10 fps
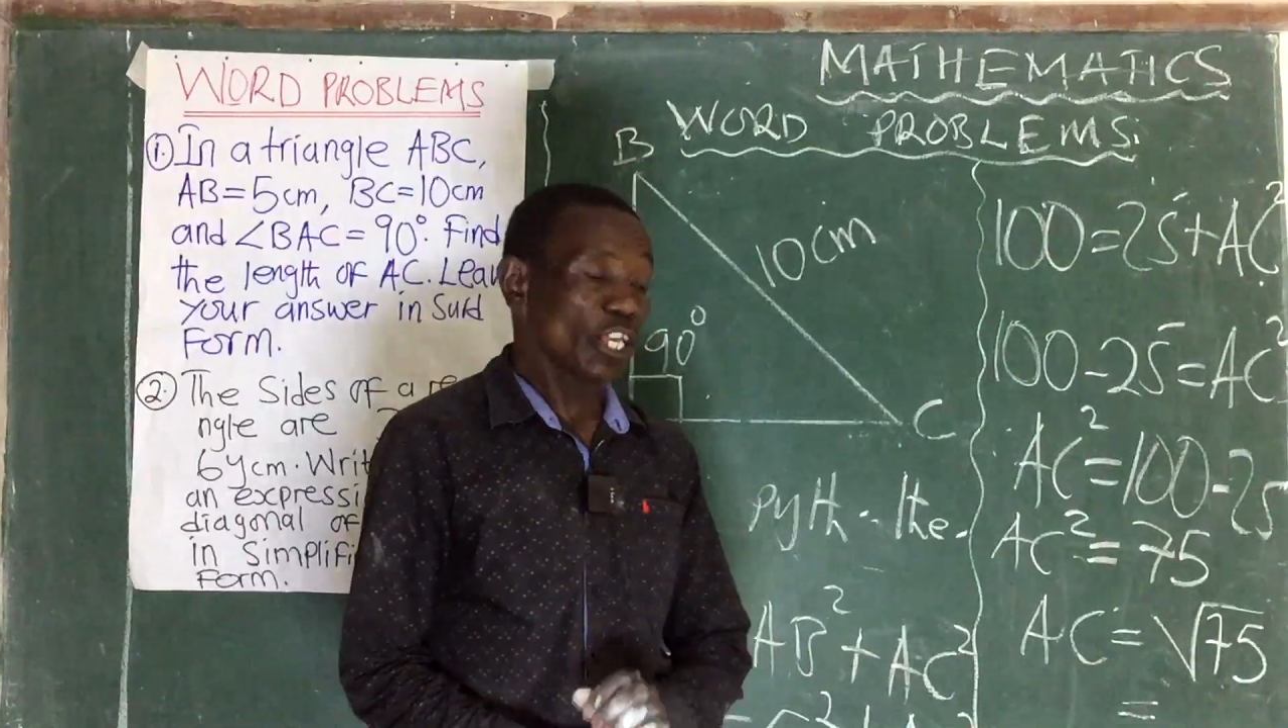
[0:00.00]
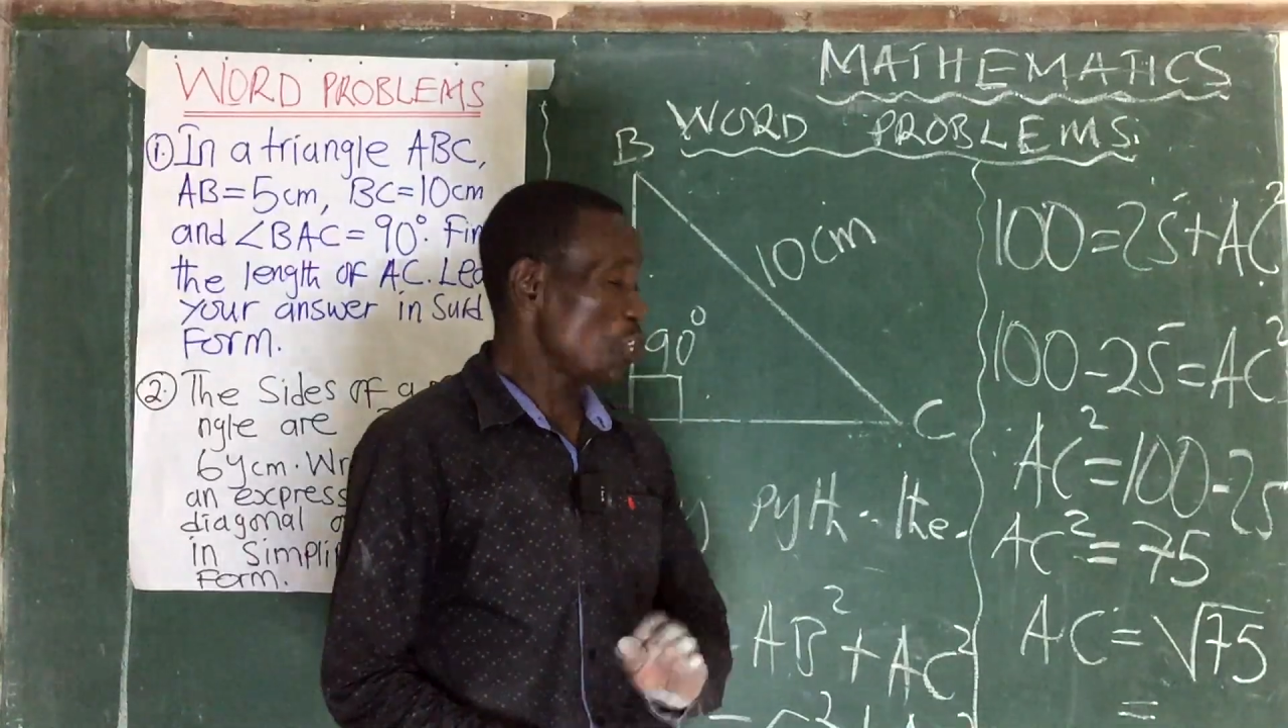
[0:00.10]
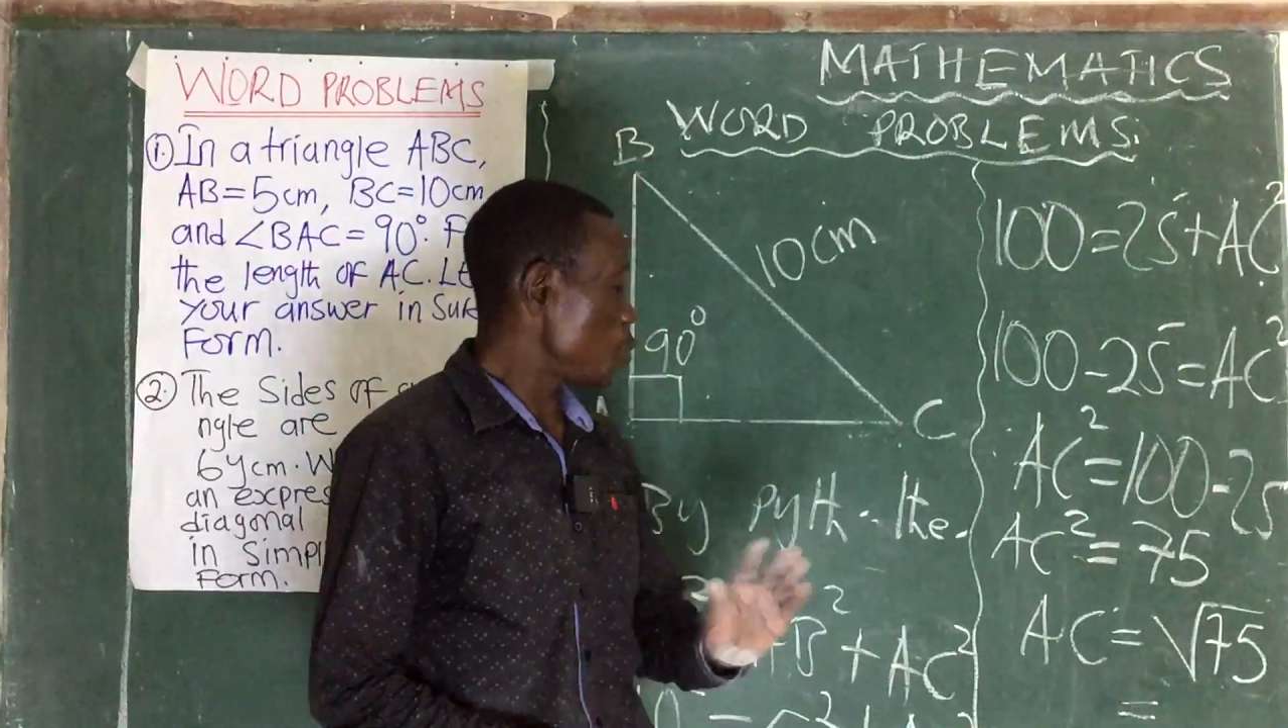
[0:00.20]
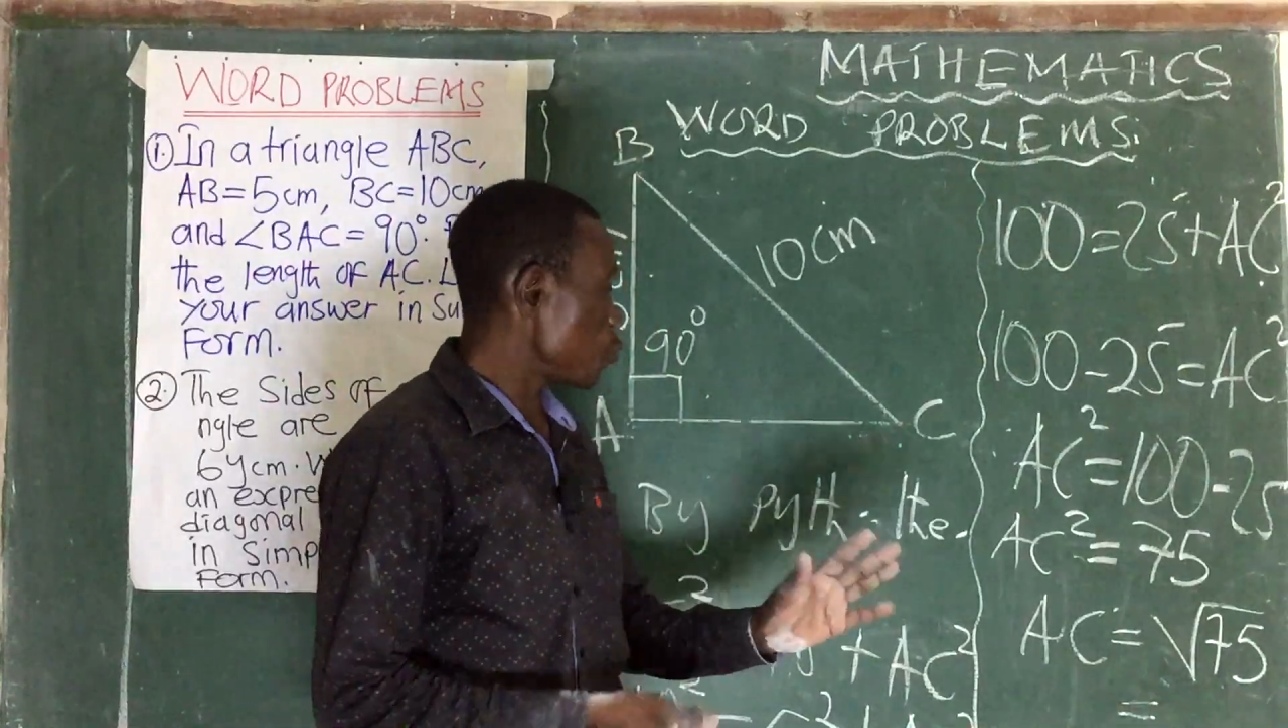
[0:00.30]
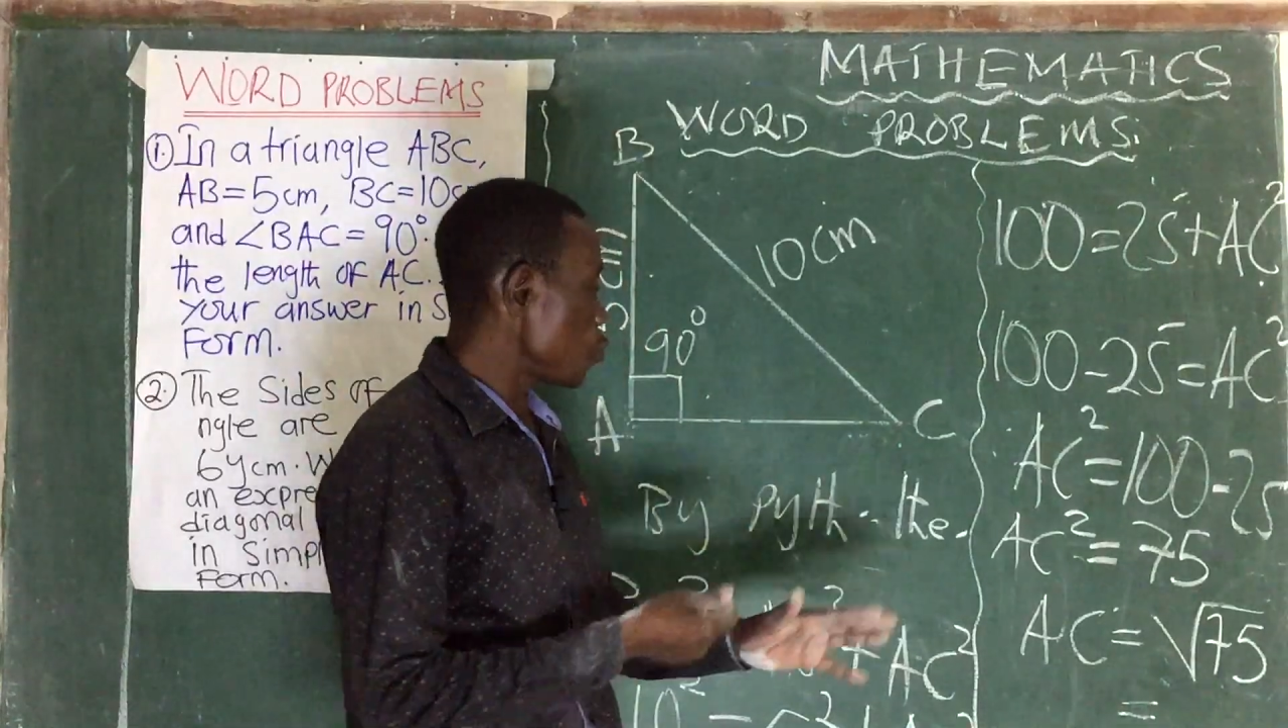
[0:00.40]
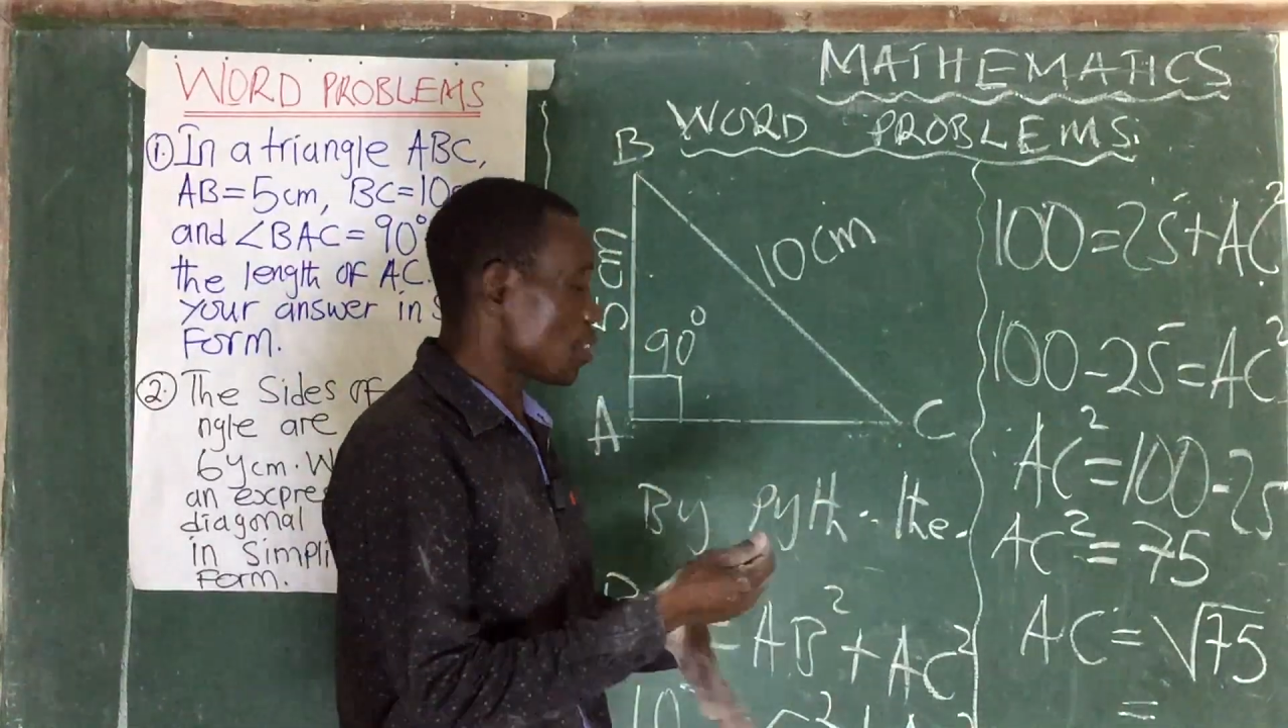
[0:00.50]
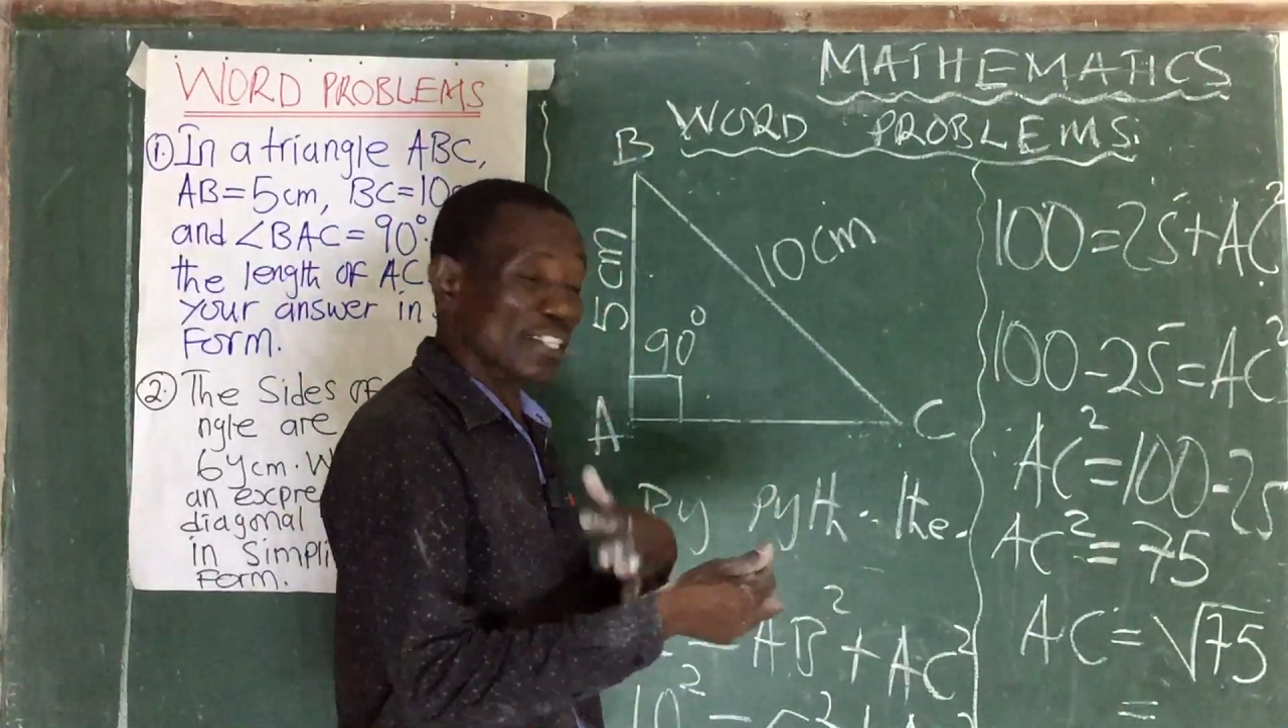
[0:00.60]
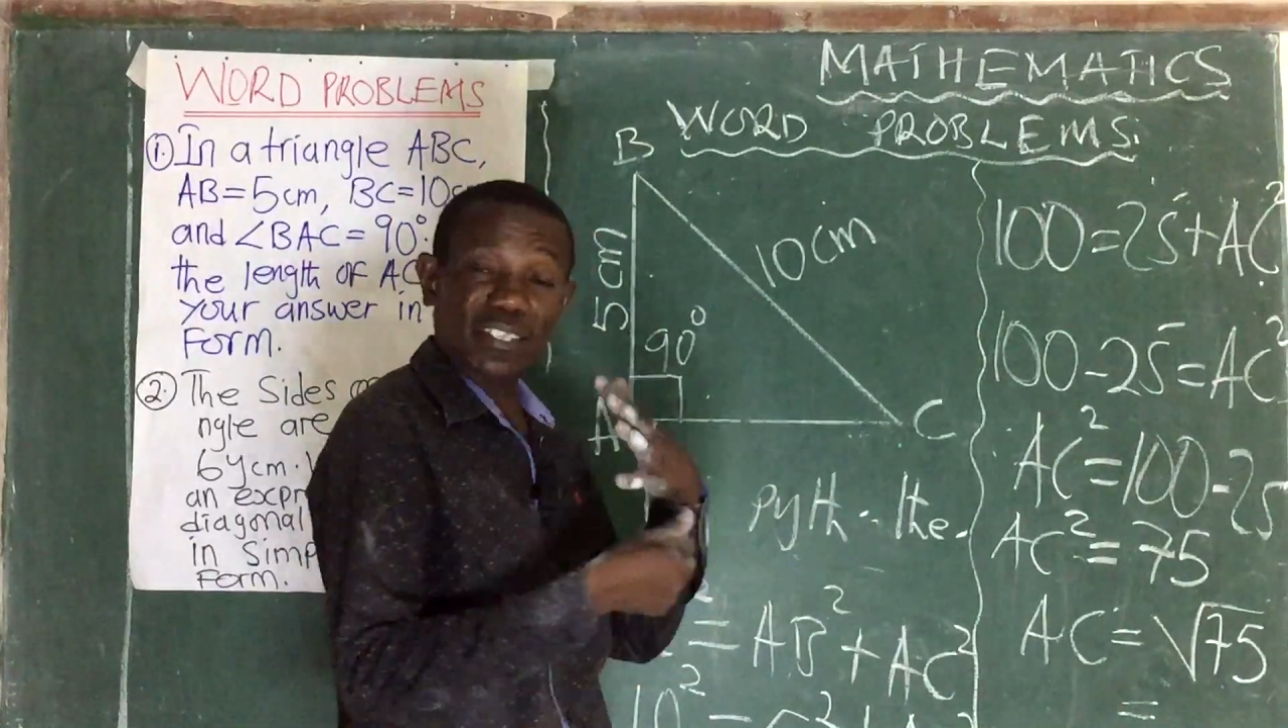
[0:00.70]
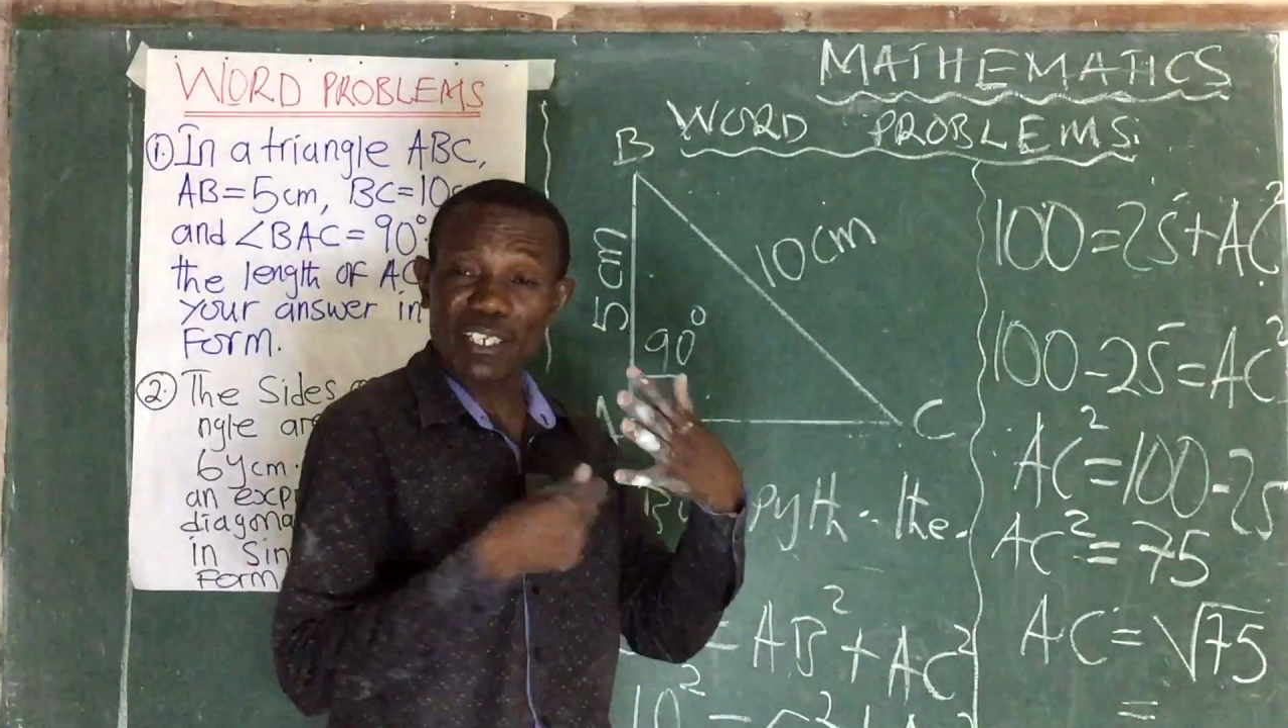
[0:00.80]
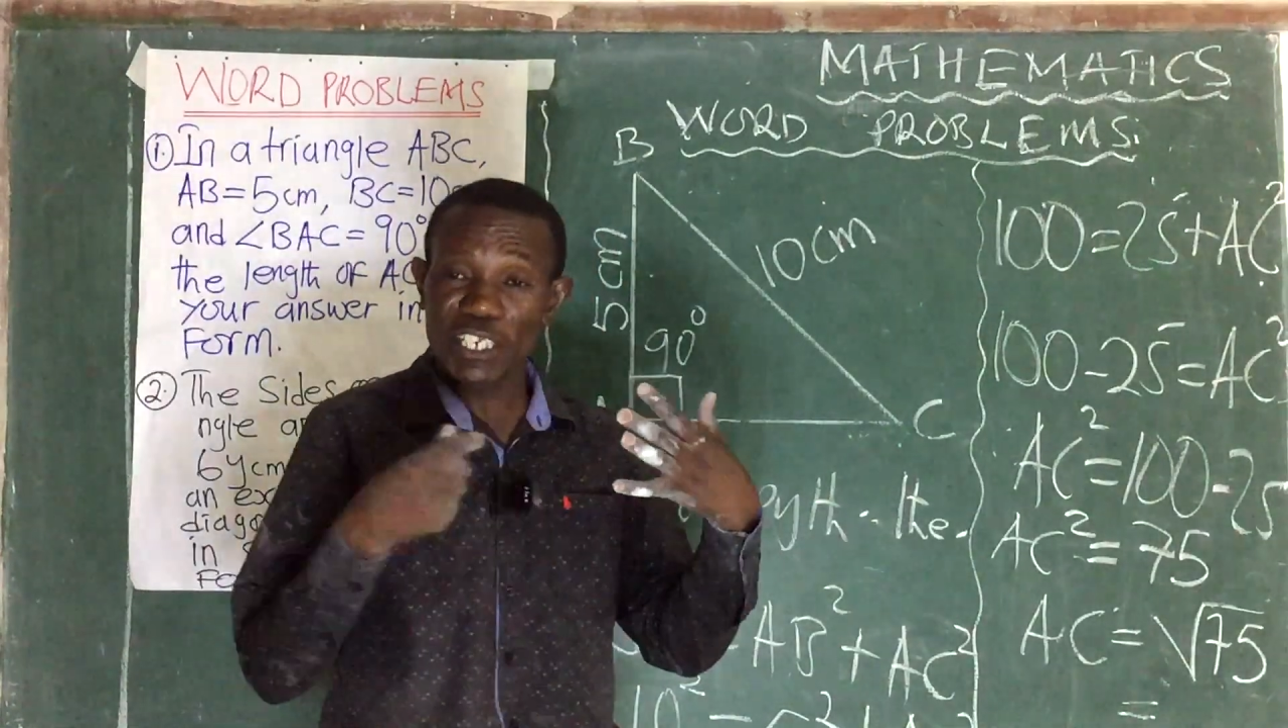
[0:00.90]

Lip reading: you just